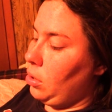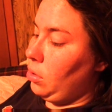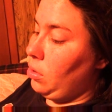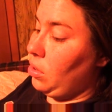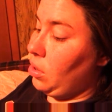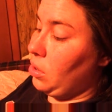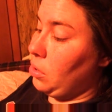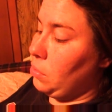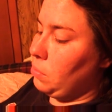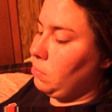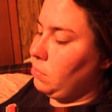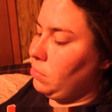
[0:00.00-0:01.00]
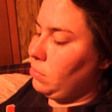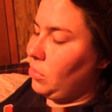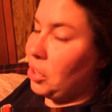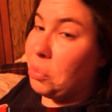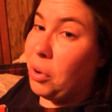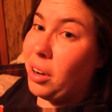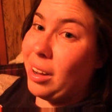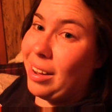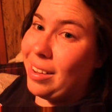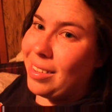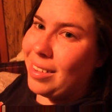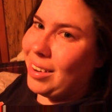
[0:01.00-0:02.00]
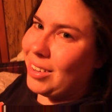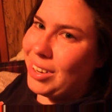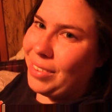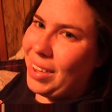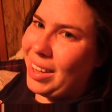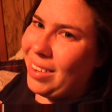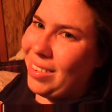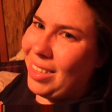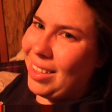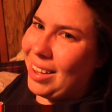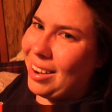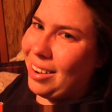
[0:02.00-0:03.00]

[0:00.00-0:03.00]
So, good morning, guys. And I'll check back in with you later.